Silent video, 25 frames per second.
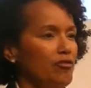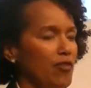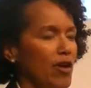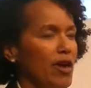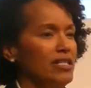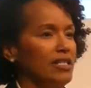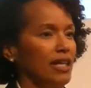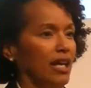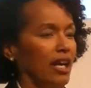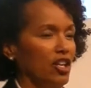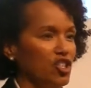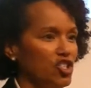
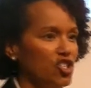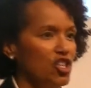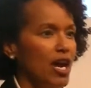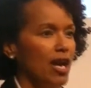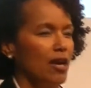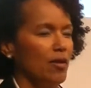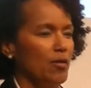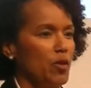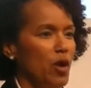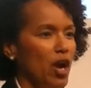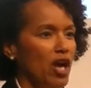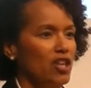frantic because she
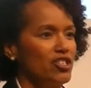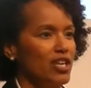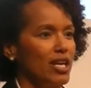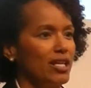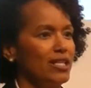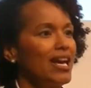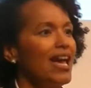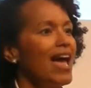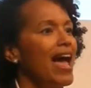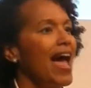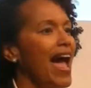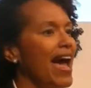had a
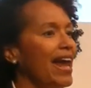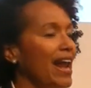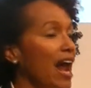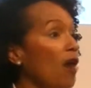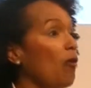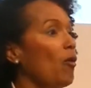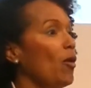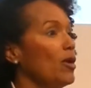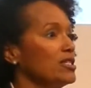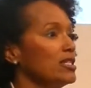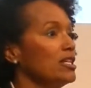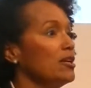project, and I
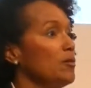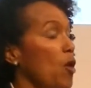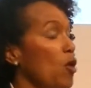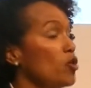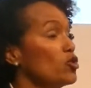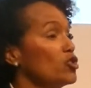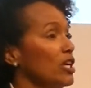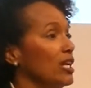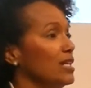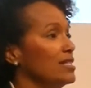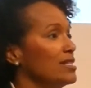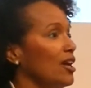wasn't
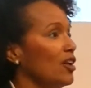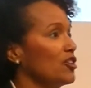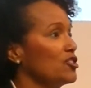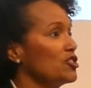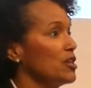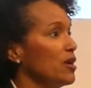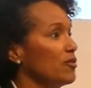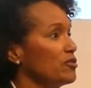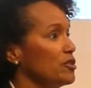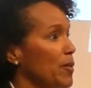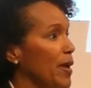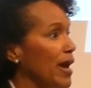emotionally intelligent
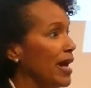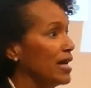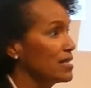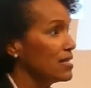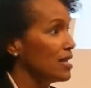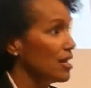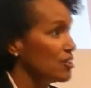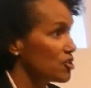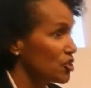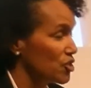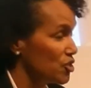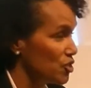enough to pay
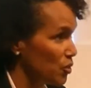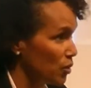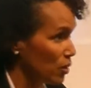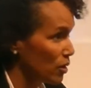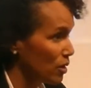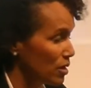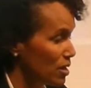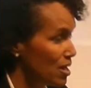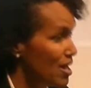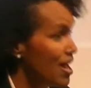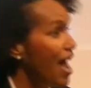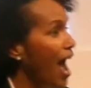attention to
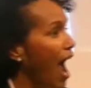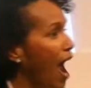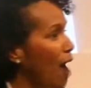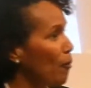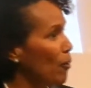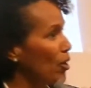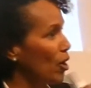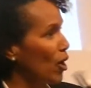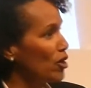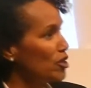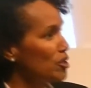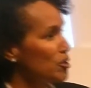her. I
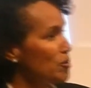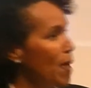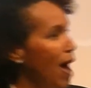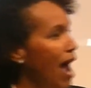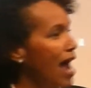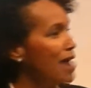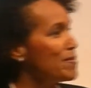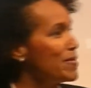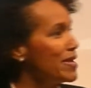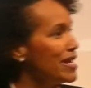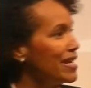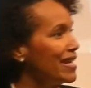went on to
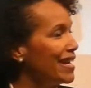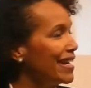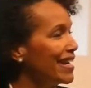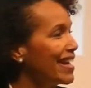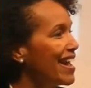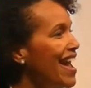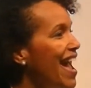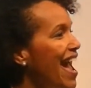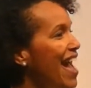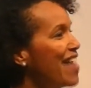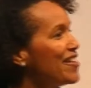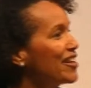my meeting
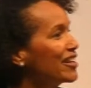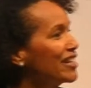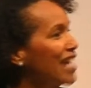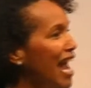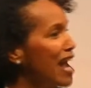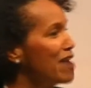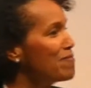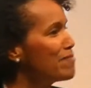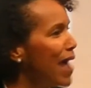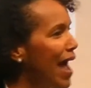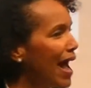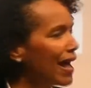and then
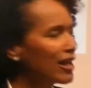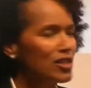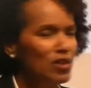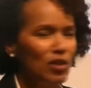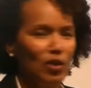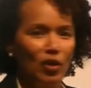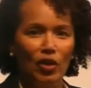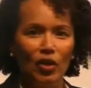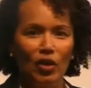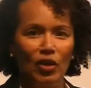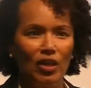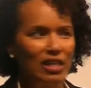came back to
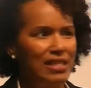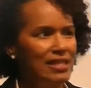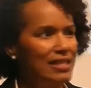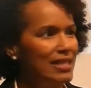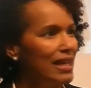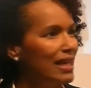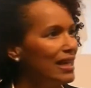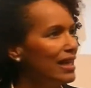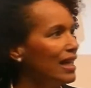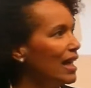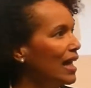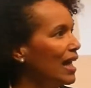her and
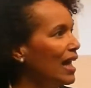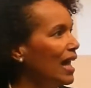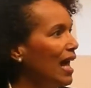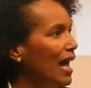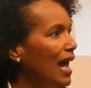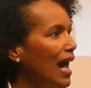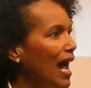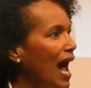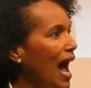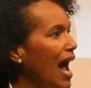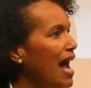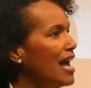said,
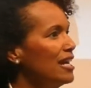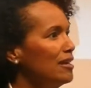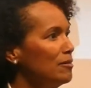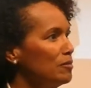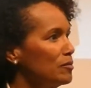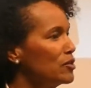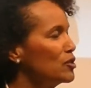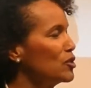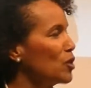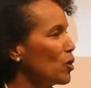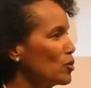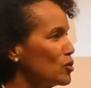I am
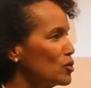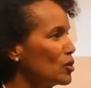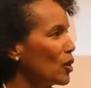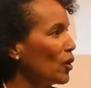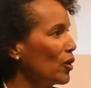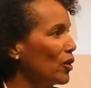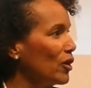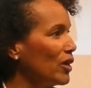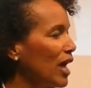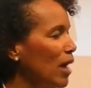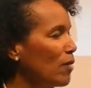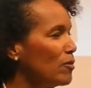so
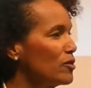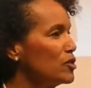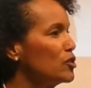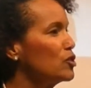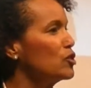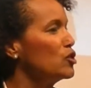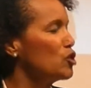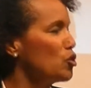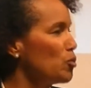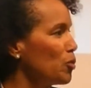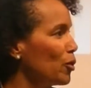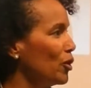sorry. I was
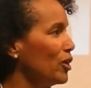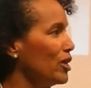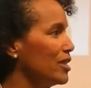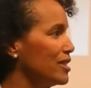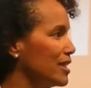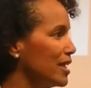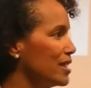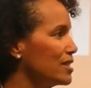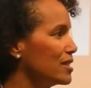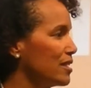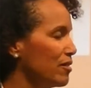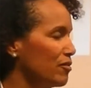super
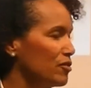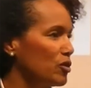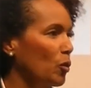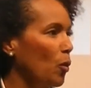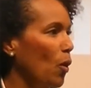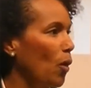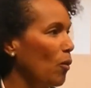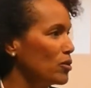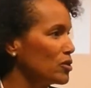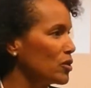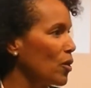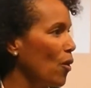insensitive to
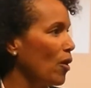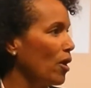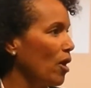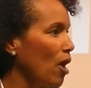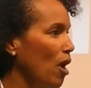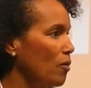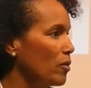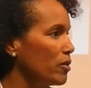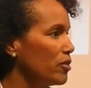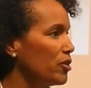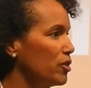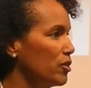what was going
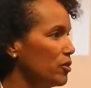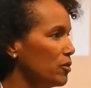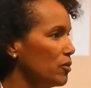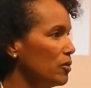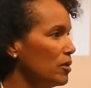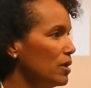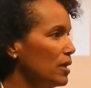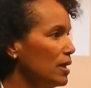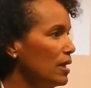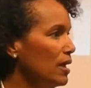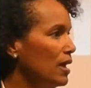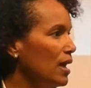on with you.
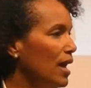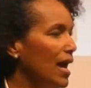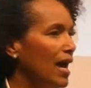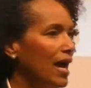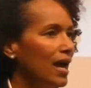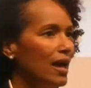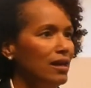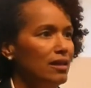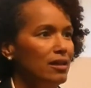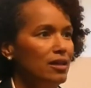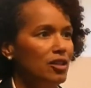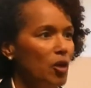
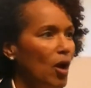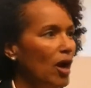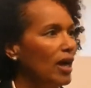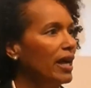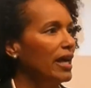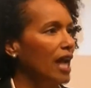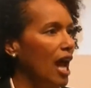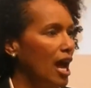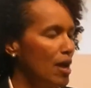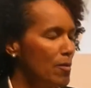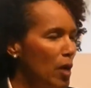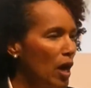And, you know,
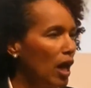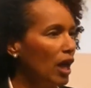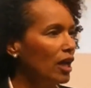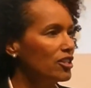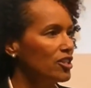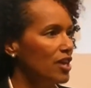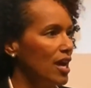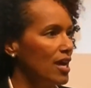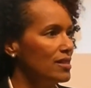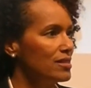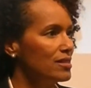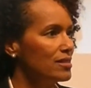again, I
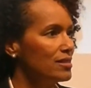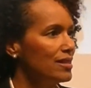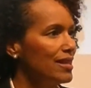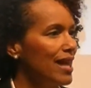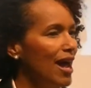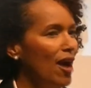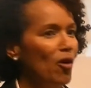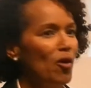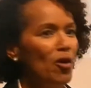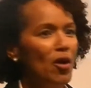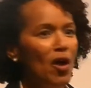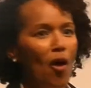apologize.
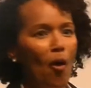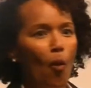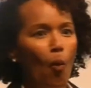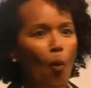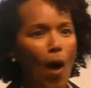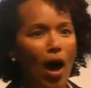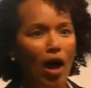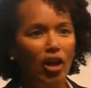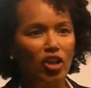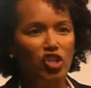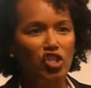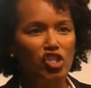Now,
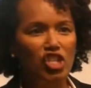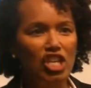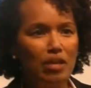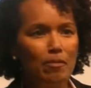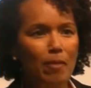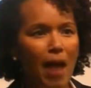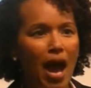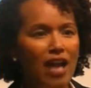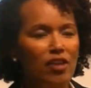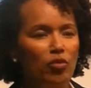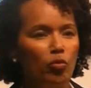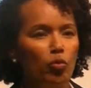while she
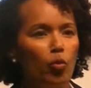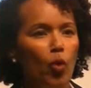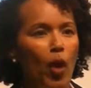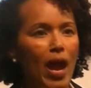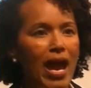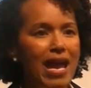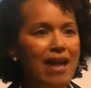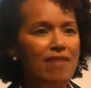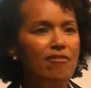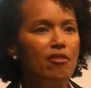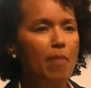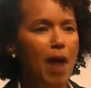might
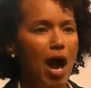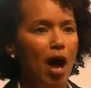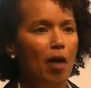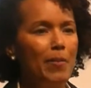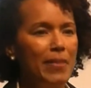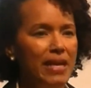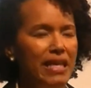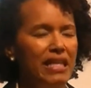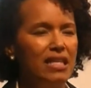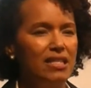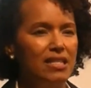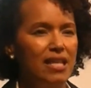rave about
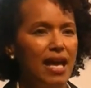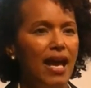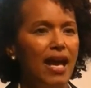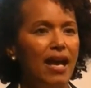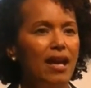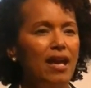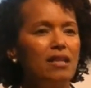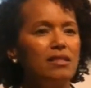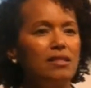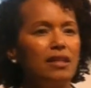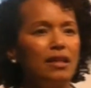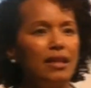me
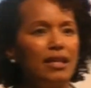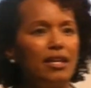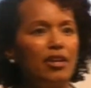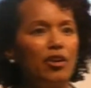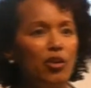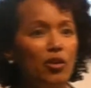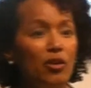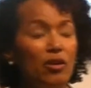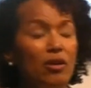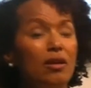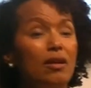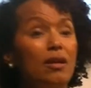today as the
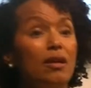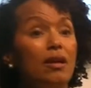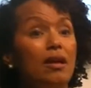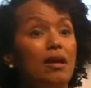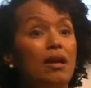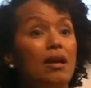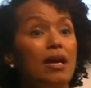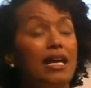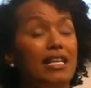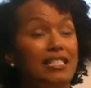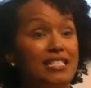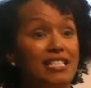leader,
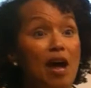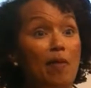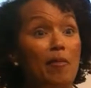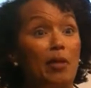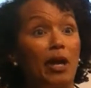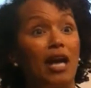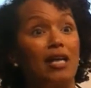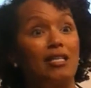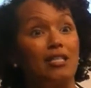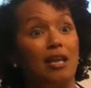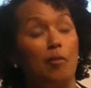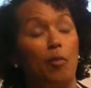it's not
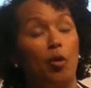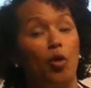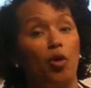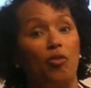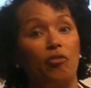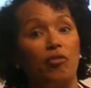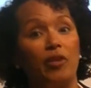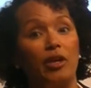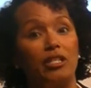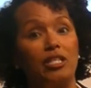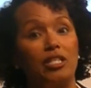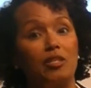because I'm
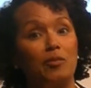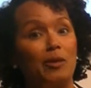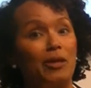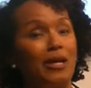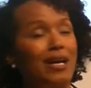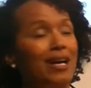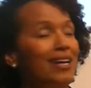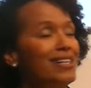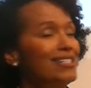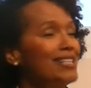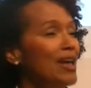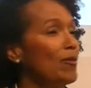perfect. It's
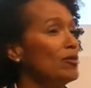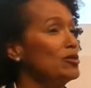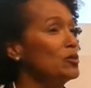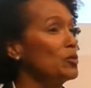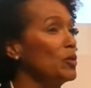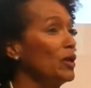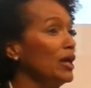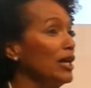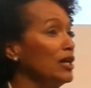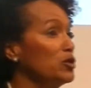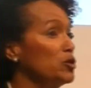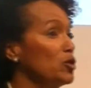because I was
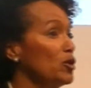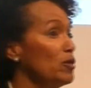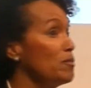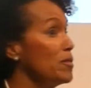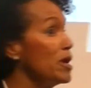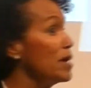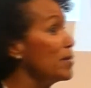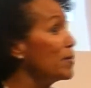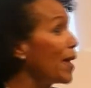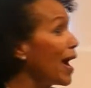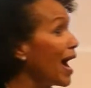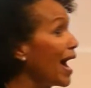willing to
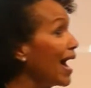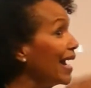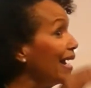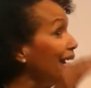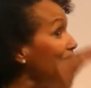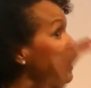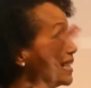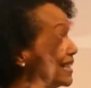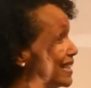admit my